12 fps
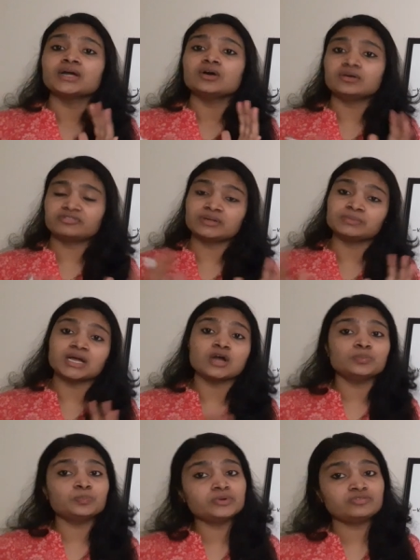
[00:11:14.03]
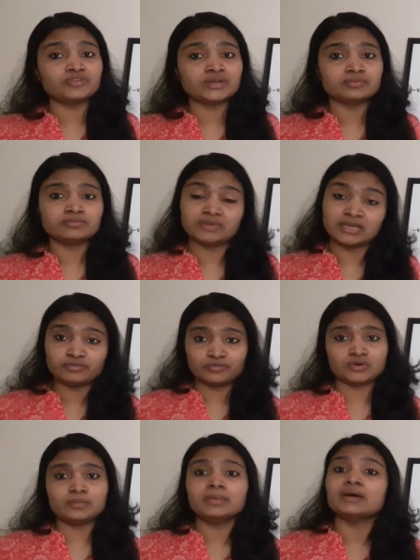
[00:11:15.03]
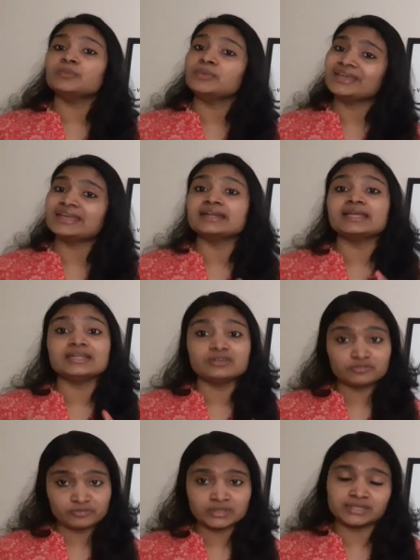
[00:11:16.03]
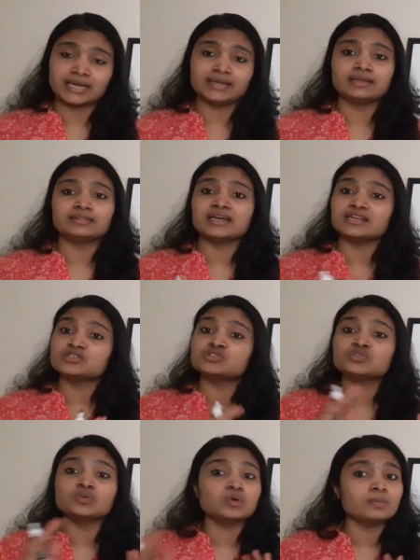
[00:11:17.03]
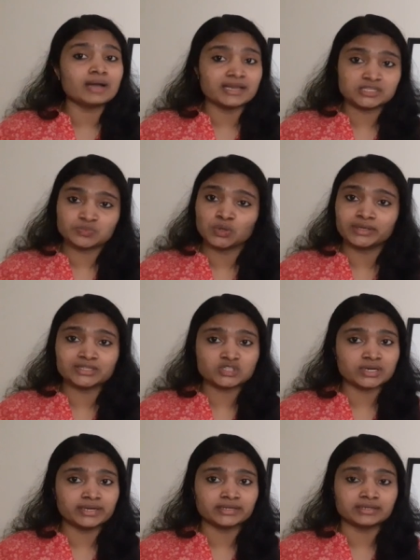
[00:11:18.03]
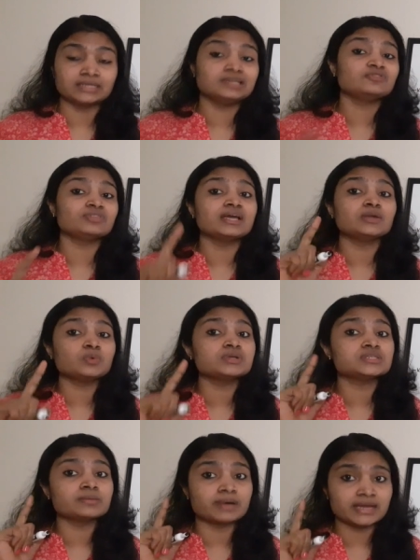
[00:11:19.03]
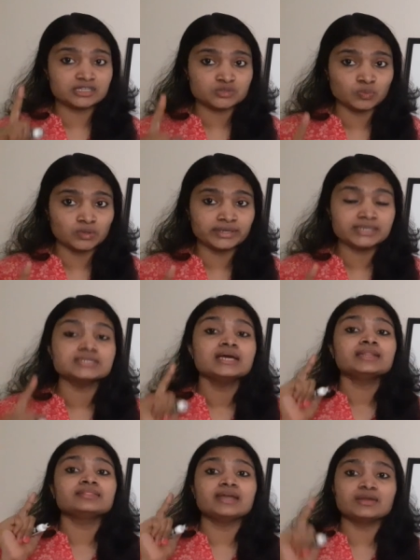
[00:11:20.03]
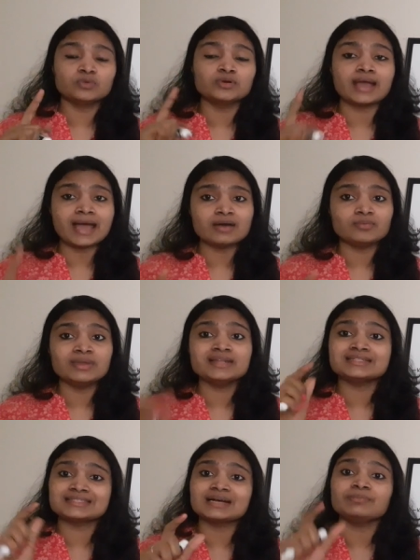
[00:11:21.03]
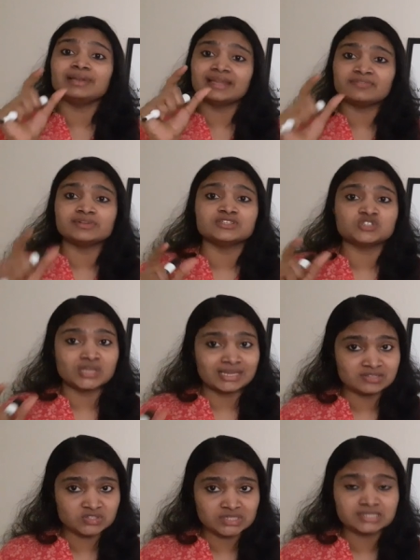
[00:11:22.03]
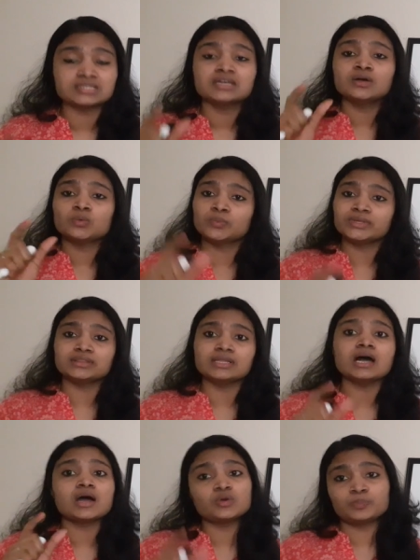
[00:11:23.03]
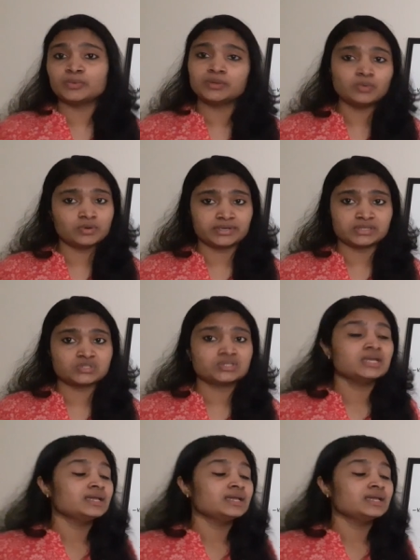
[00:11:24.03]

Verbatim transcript: or from the output waveform, we can infer that there is no bias voltage connected. If there was a bias voltage, there would have been some level changes with the output voltage.